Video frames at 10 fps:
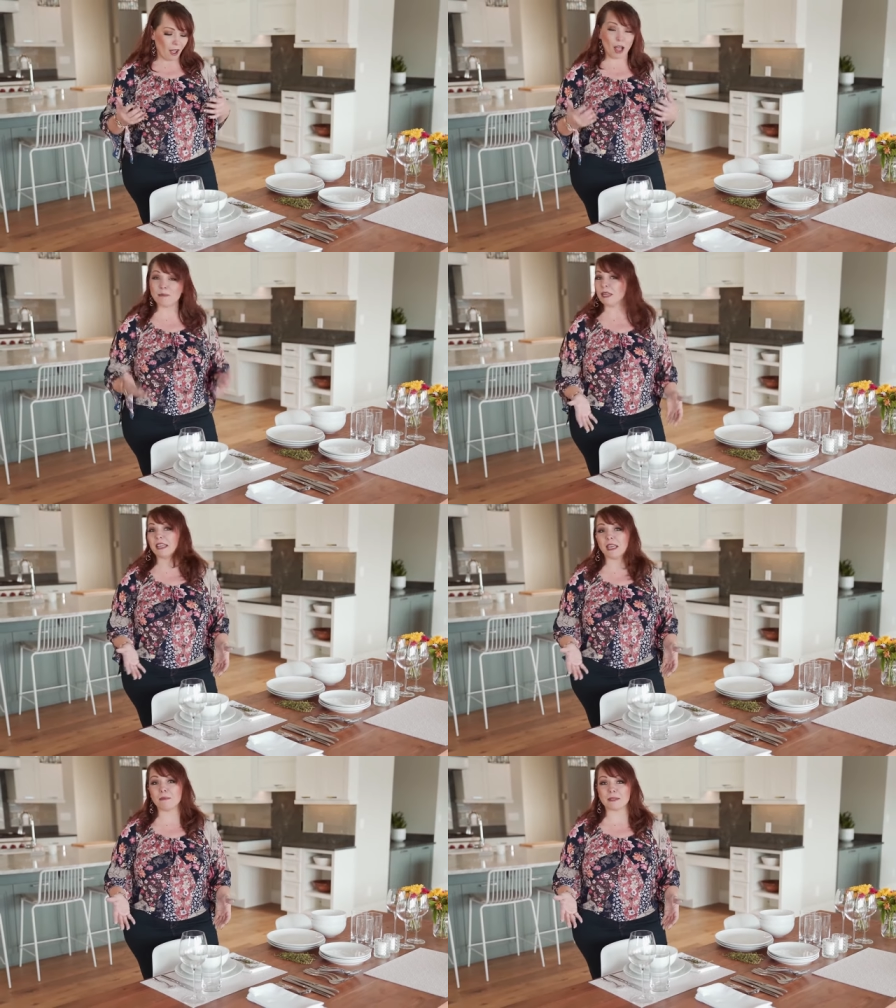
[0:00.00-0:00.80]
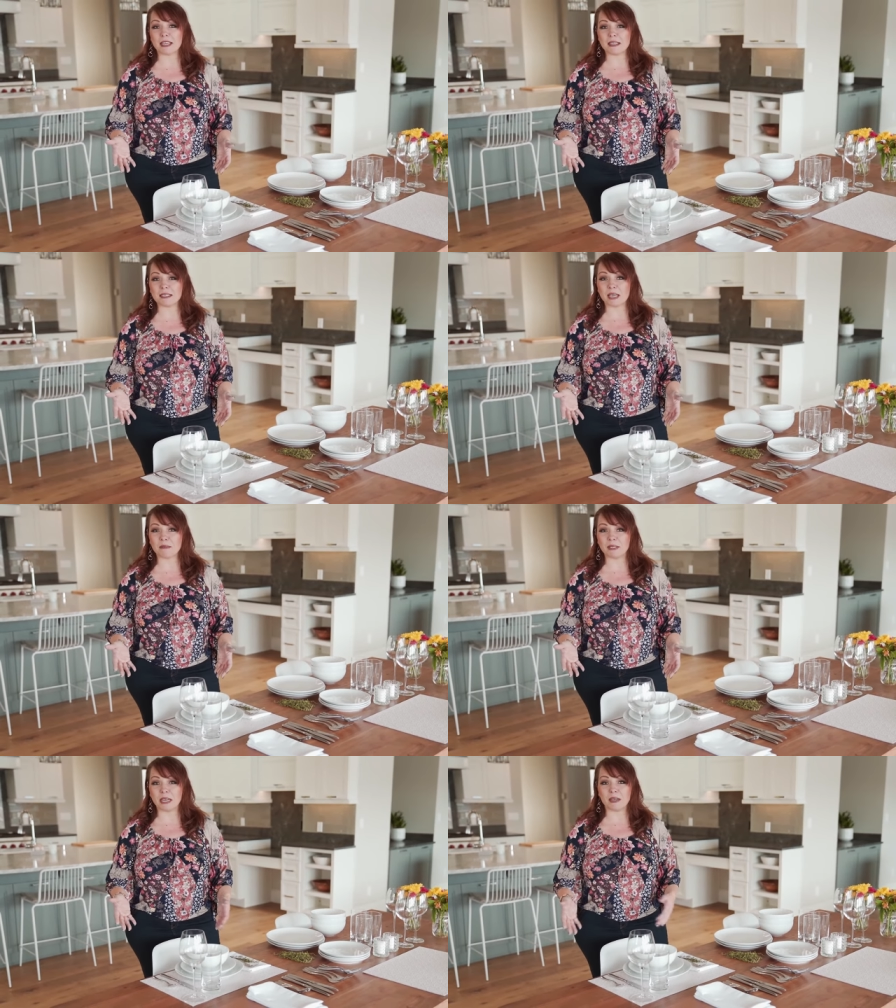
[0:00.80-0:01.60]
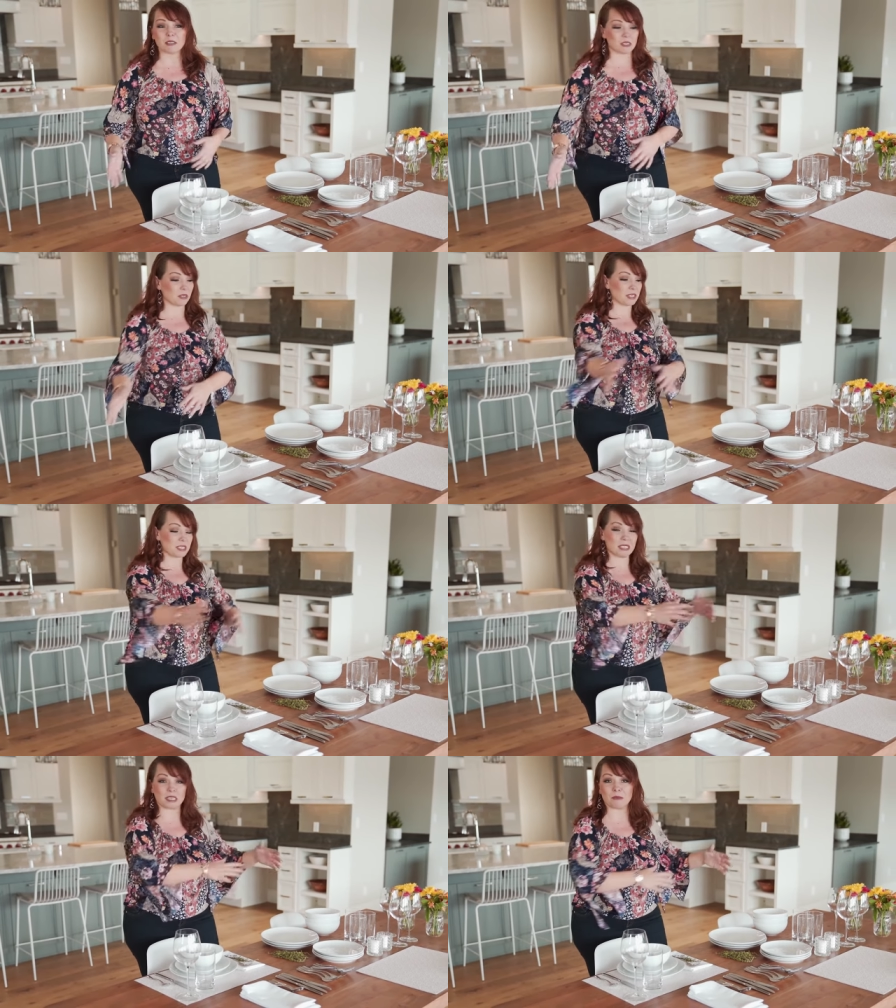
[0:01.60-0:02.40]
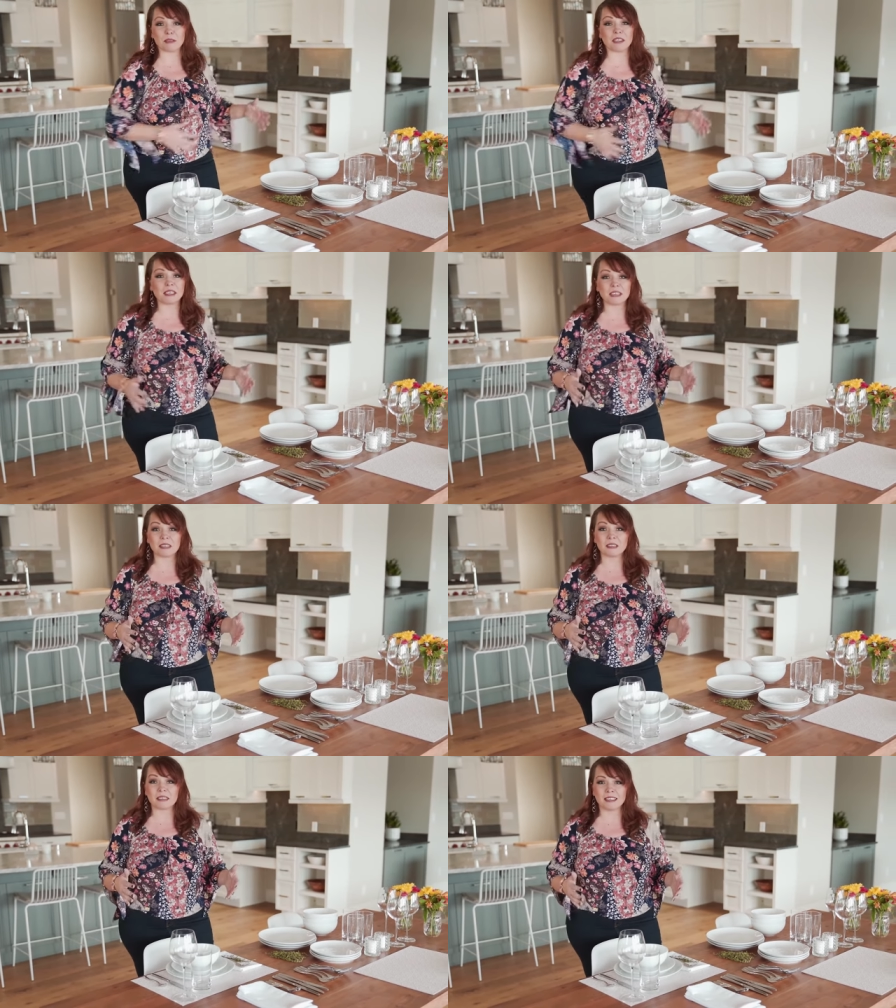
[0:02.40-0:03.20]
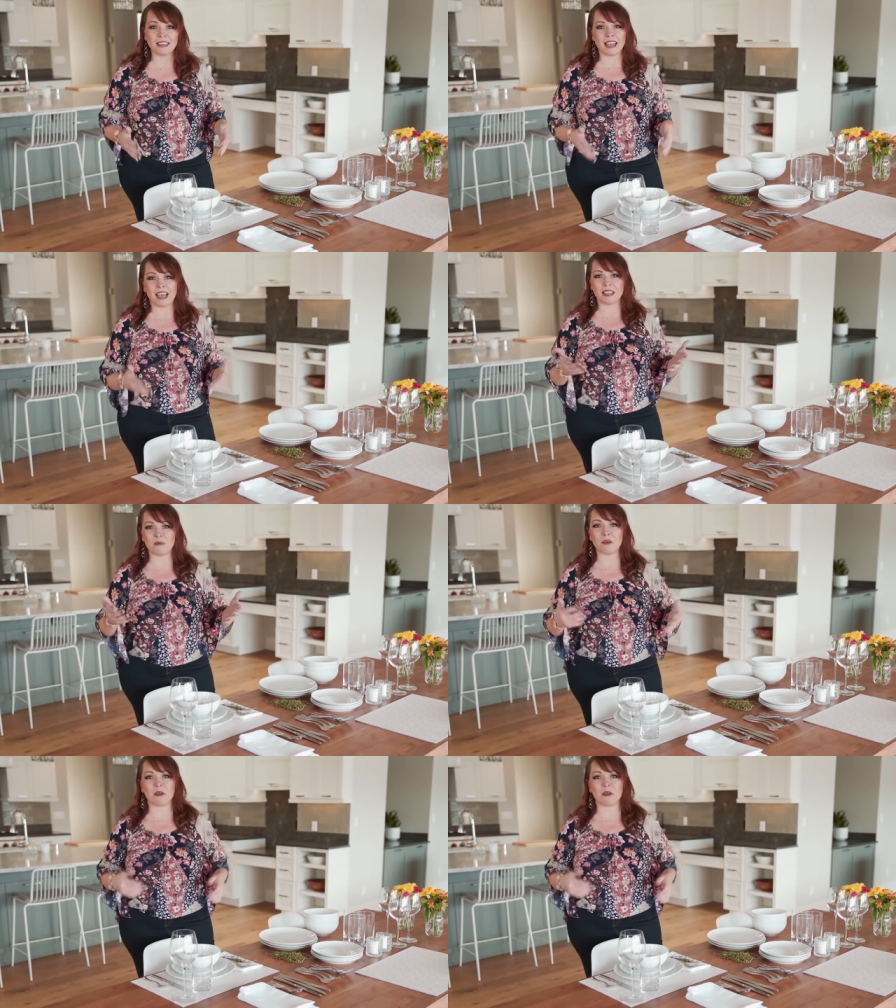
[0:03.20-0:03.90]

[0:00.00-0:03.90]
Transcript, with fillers: I'm gonna keep setting the table now so you can see a completed look, and then we'll